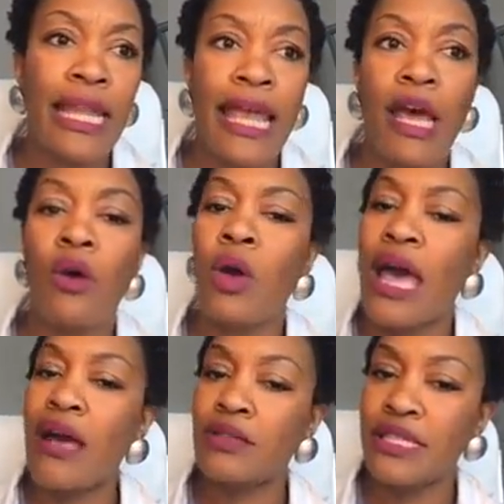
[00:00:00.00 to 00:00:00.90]
Now,
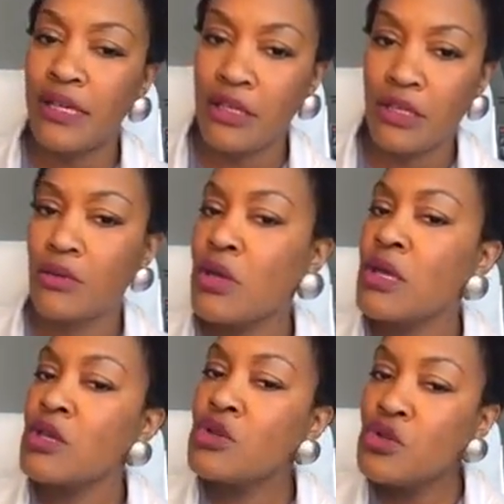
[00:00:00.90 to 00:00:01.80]
I'll tell you,
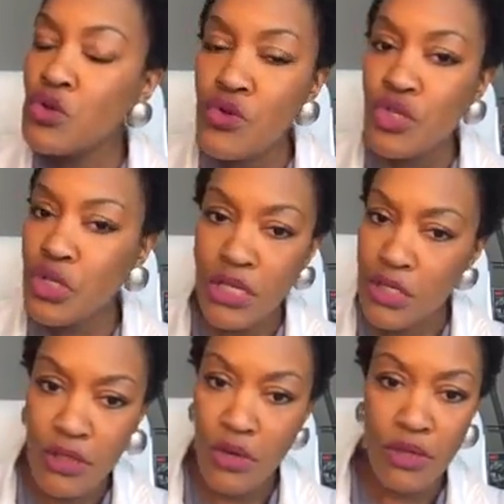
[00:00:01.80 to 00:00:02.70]
usually
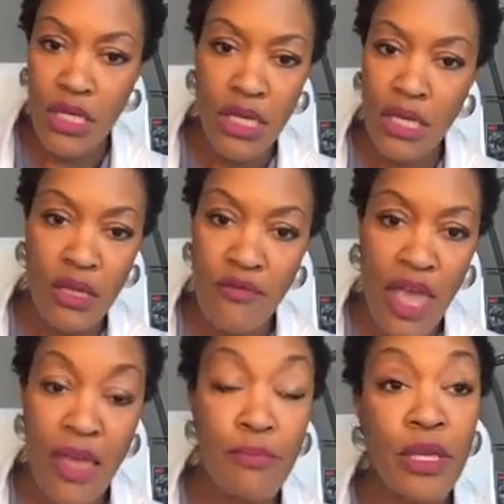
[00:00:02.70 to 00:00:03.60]
you don't get any of
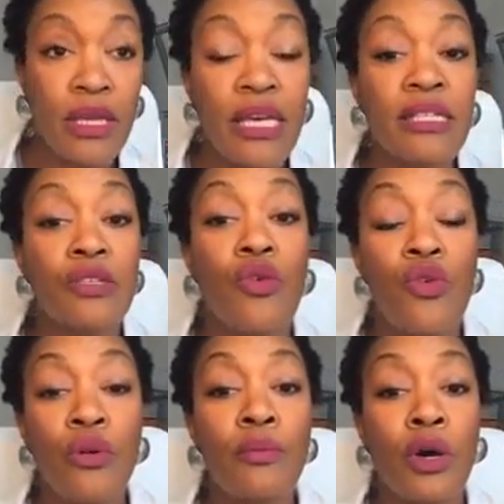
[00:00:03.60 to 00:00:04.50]
that because the
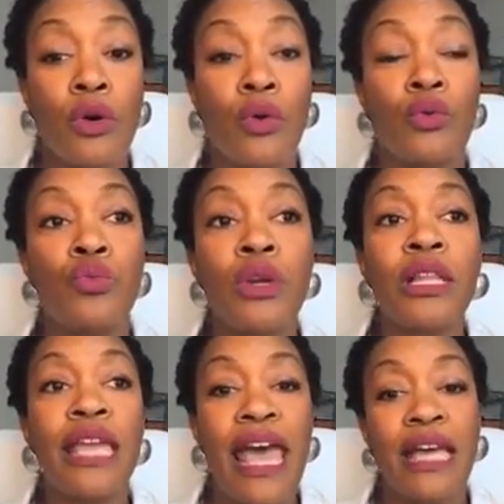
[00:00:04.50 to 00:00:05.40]
hormone
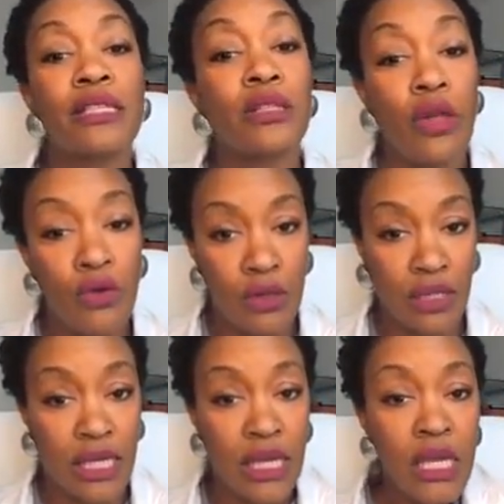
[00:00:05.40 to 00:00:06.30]
really acts
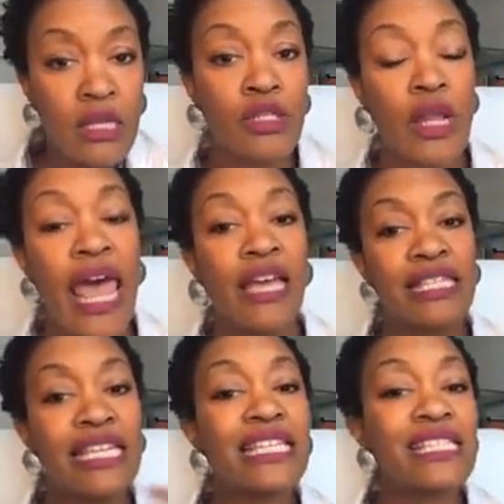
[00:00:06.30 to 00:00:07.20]
locally. So it acts
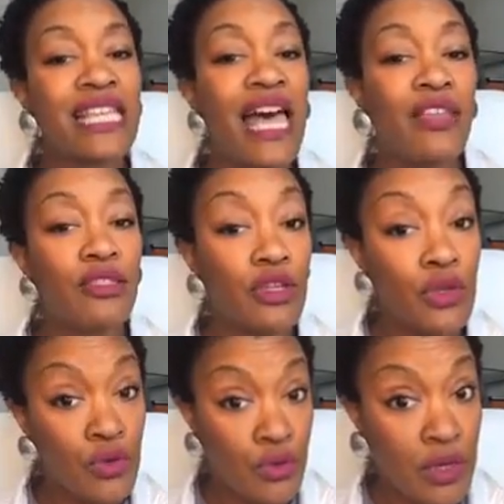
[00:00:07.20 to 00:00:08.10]
inside the
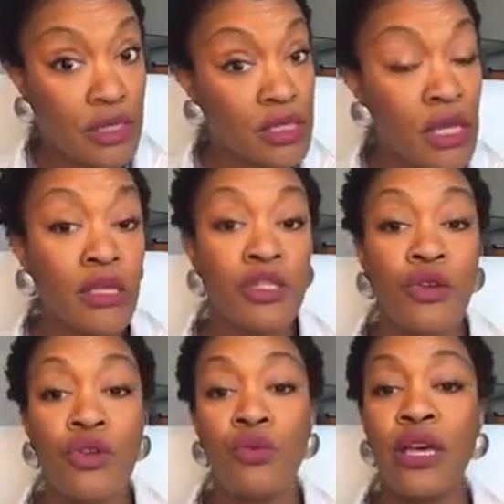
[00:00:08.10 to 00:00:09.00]
uterus. So
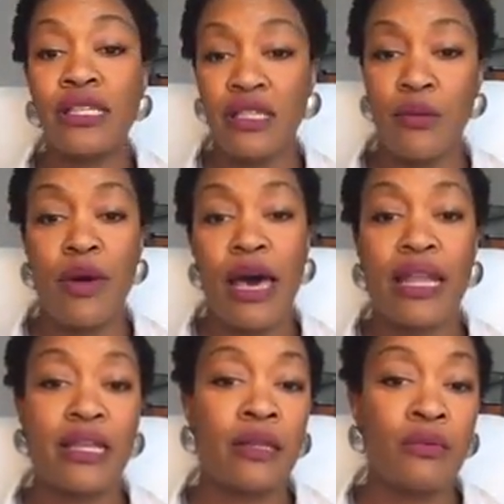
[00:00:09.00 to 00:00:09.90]
the rest of the
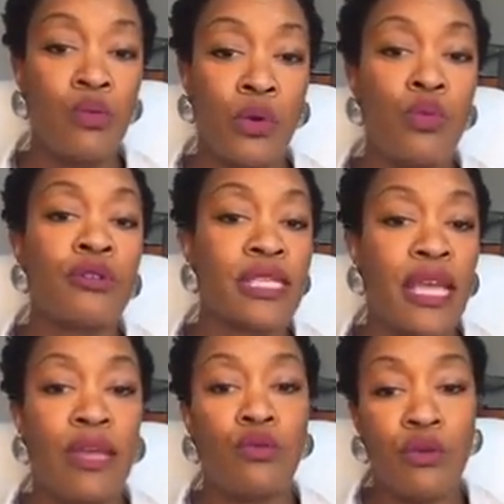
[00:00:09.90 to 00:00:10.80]
body, when we're
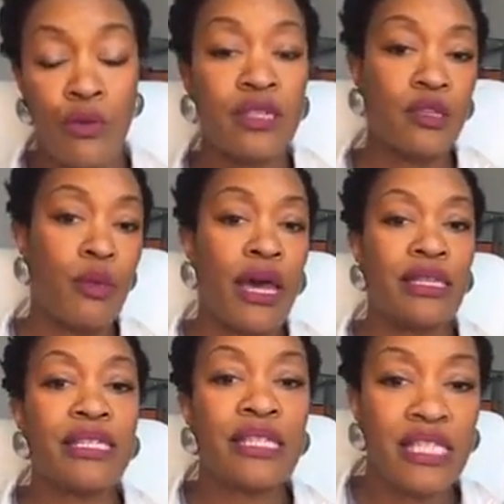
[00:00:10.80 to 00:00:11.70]
saying the rest of the
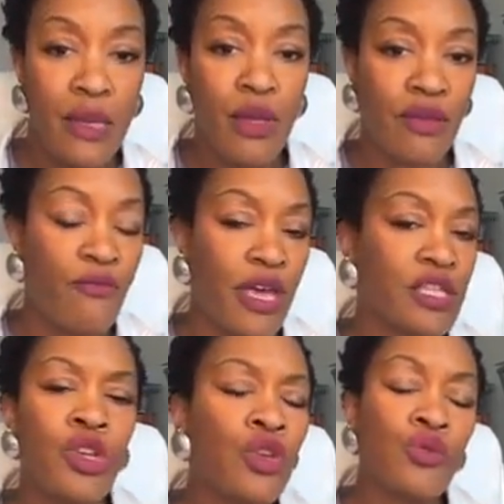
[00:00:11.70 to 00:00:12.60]
body, systemic
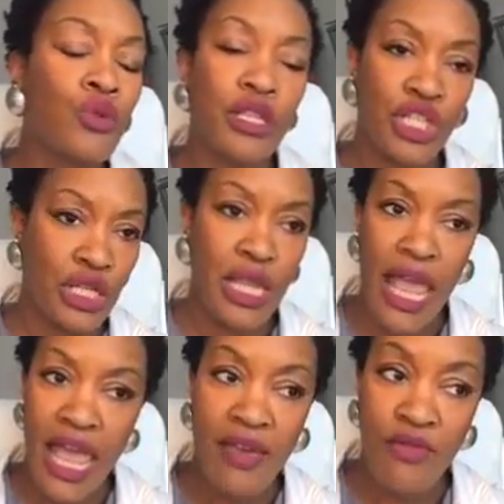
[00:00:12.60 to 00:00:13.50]
effects, really shouldn't
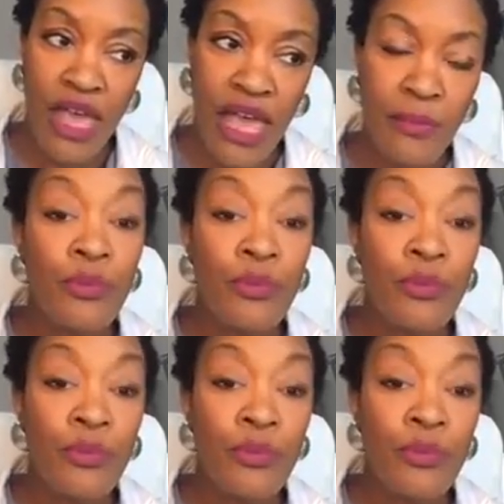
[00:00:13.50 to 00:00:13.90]
have that.